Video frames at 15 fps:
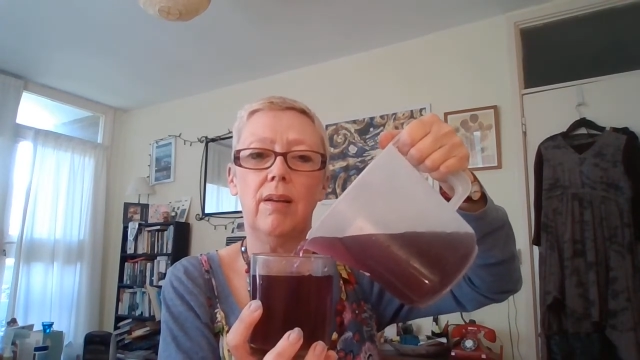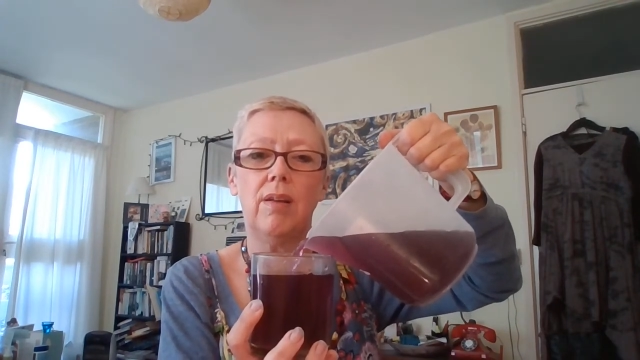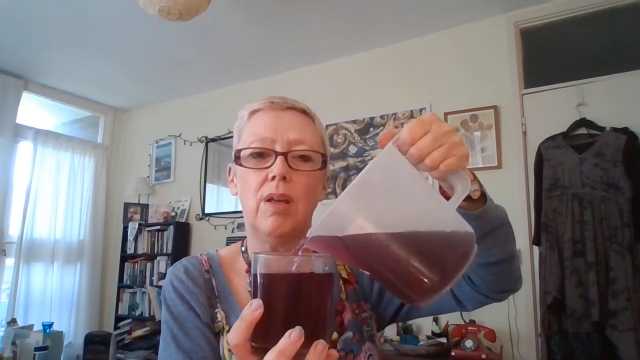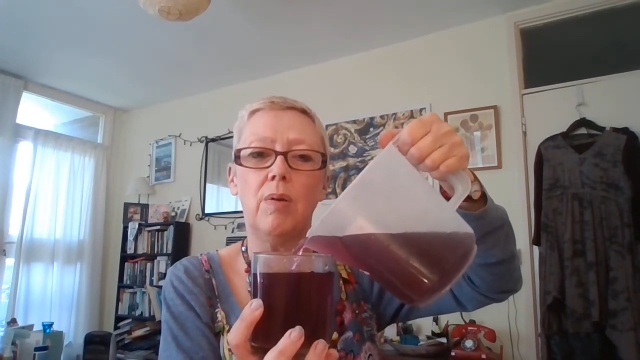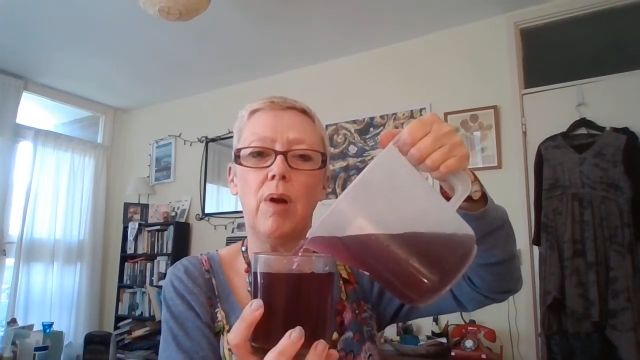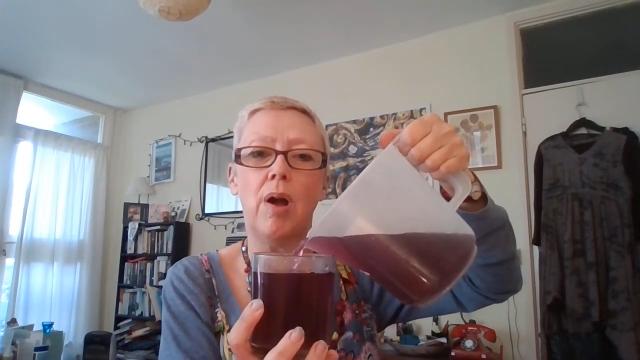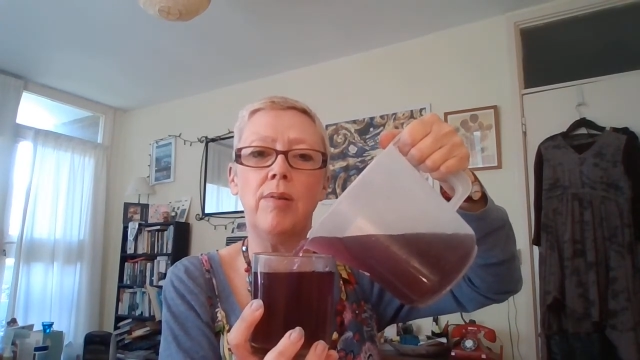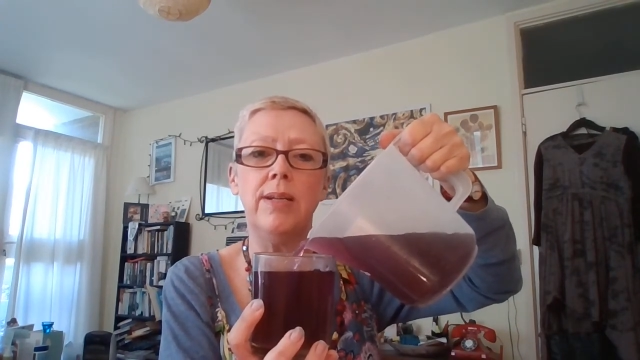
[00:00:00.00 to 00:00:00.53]

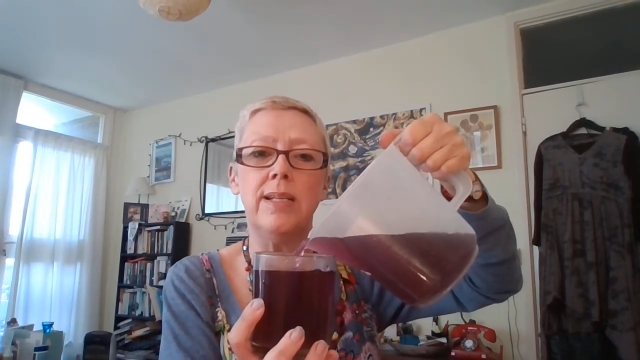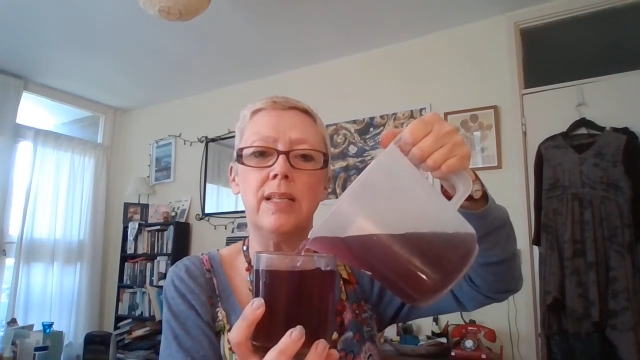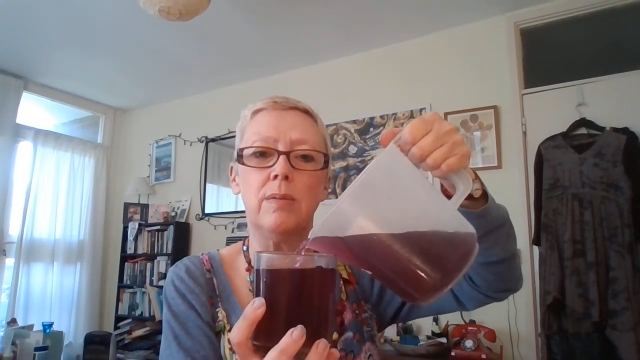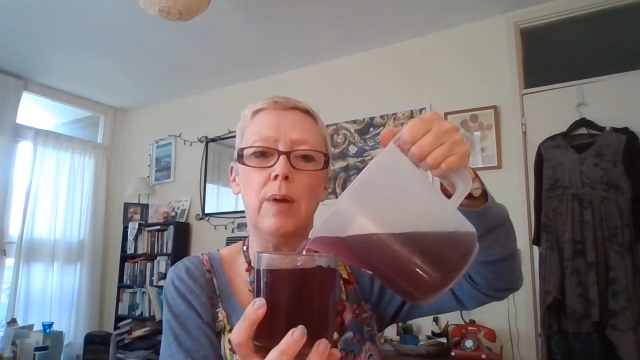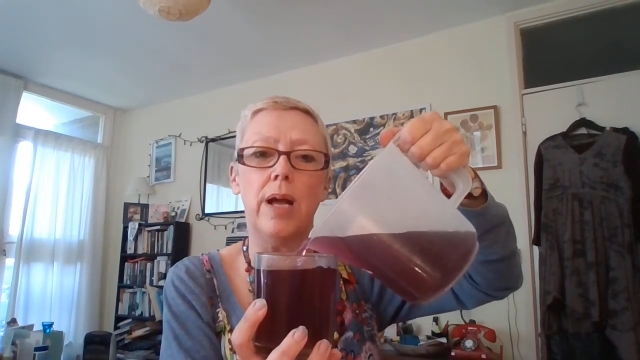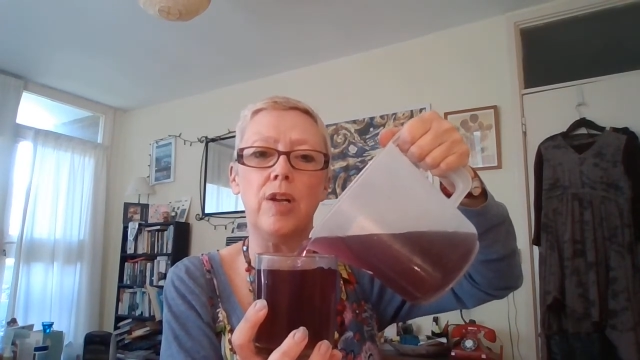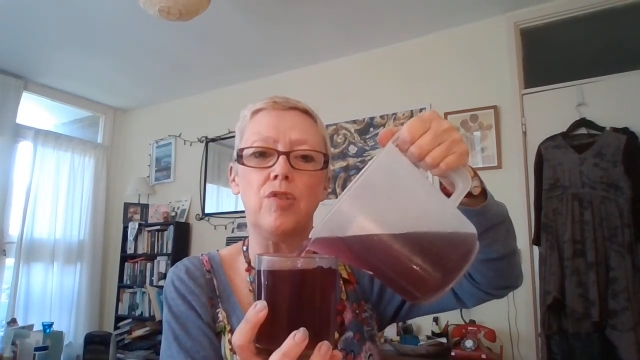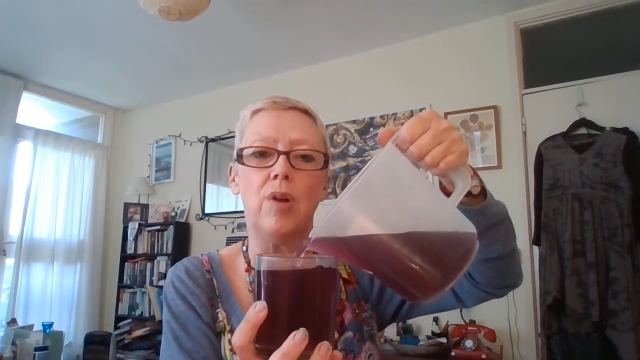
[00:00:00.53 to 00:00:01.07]
You only
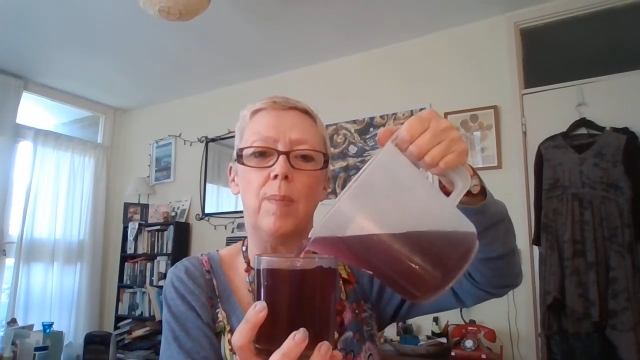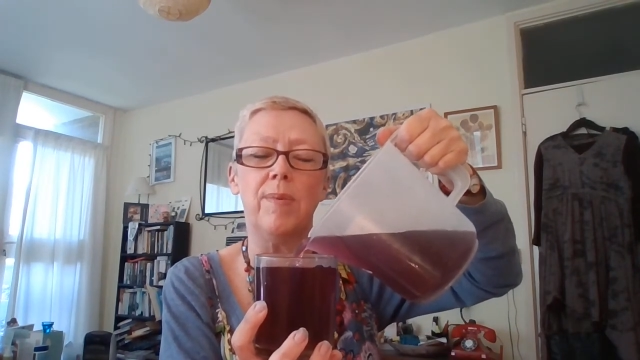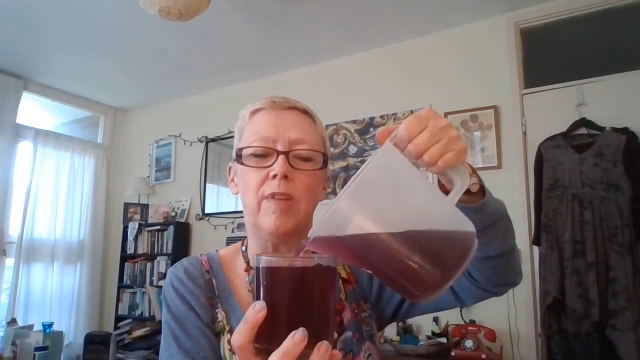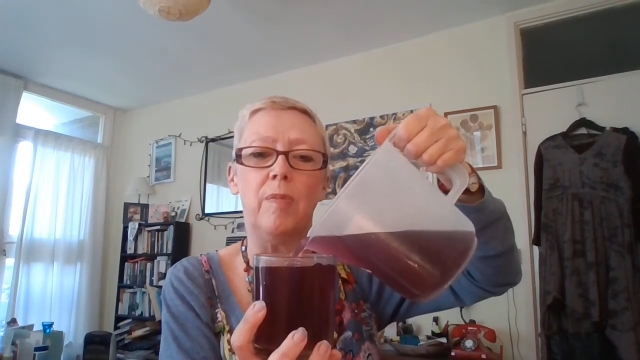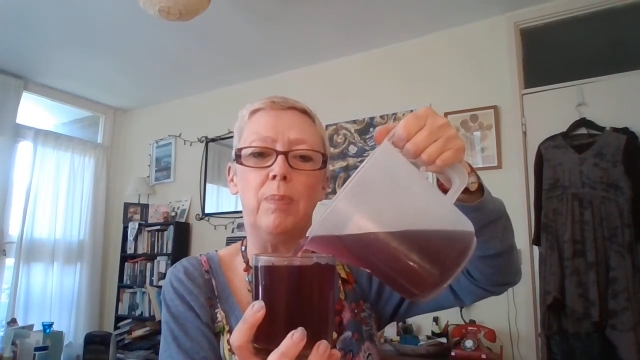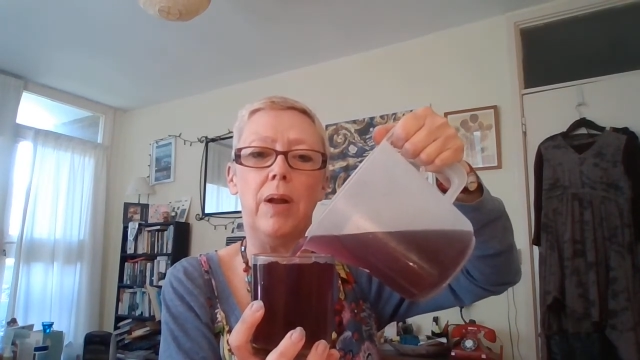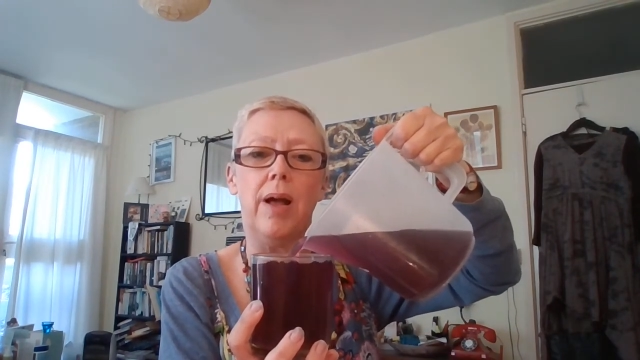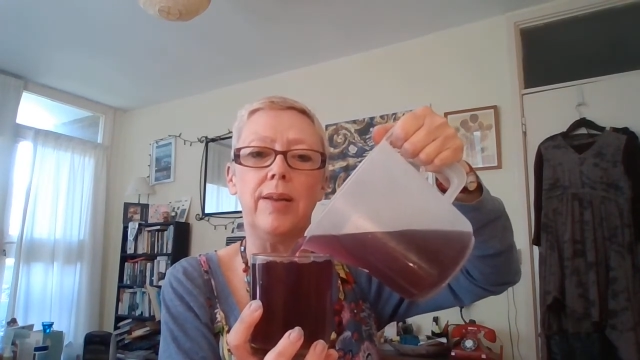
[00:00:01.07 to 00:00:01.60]
sweat drops
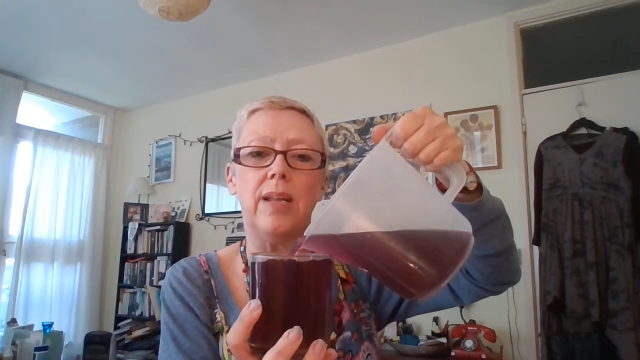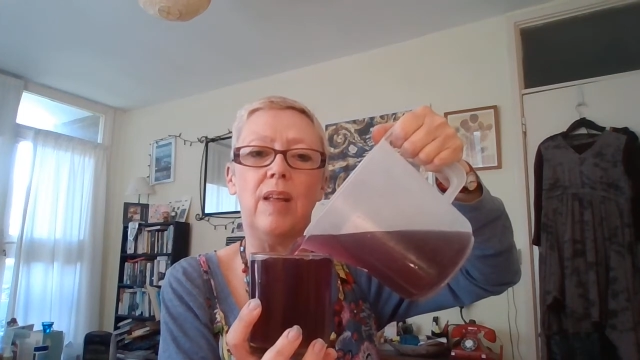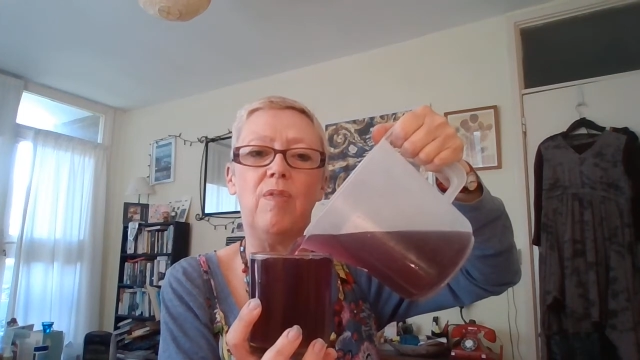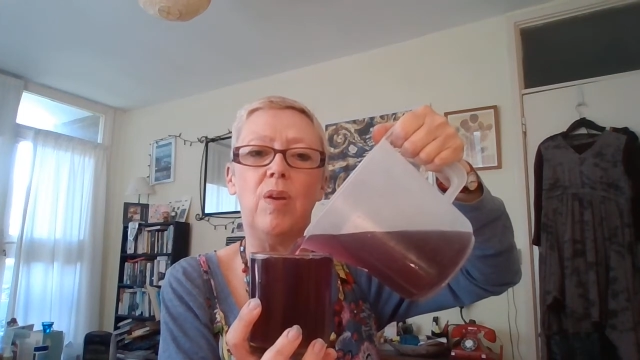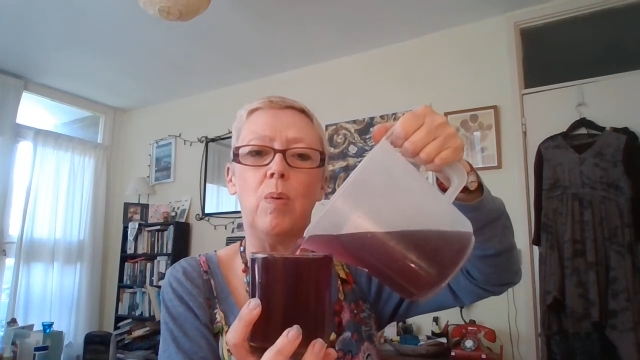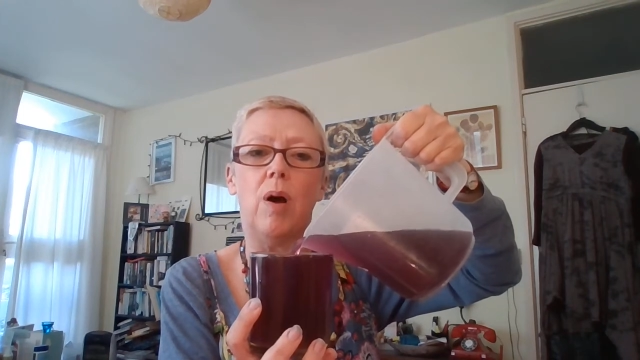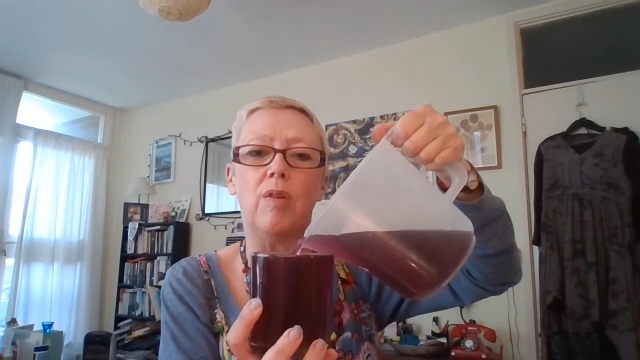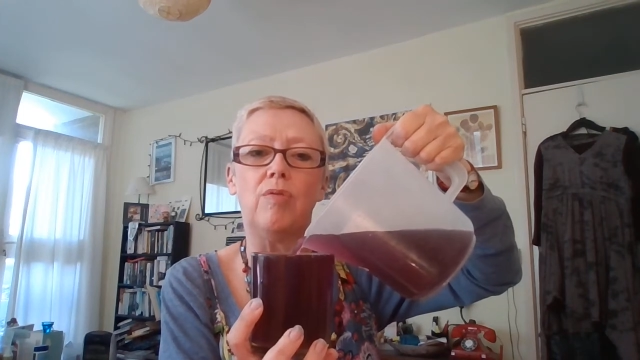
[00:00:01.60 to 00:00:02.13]
of blood if
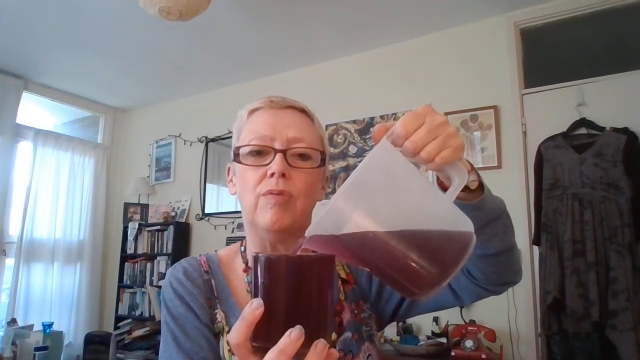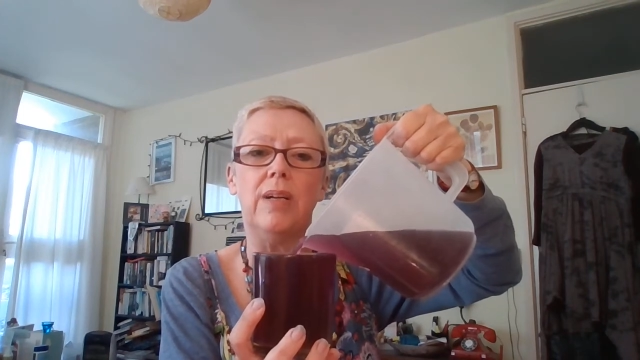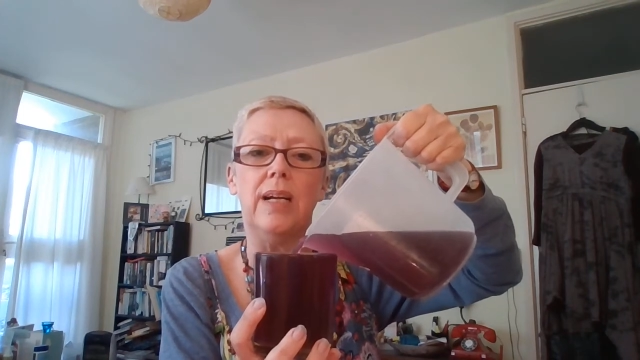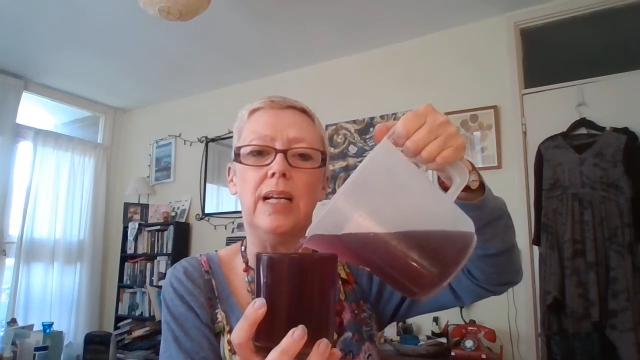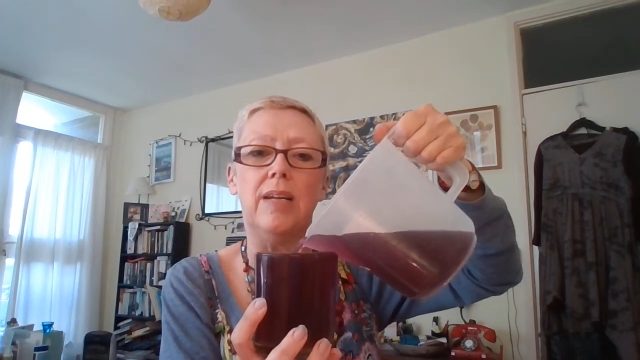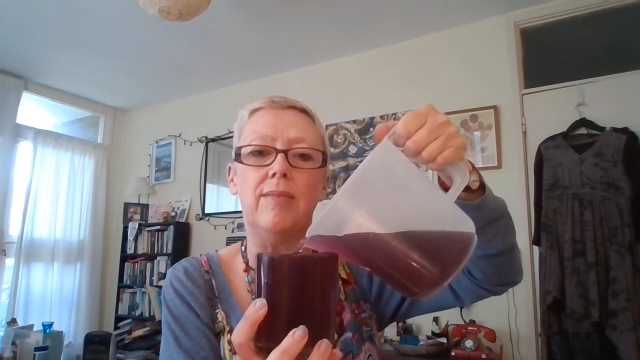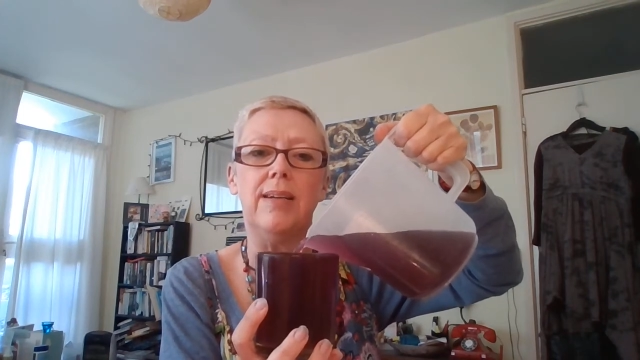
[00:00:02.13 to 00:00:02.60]
you are really,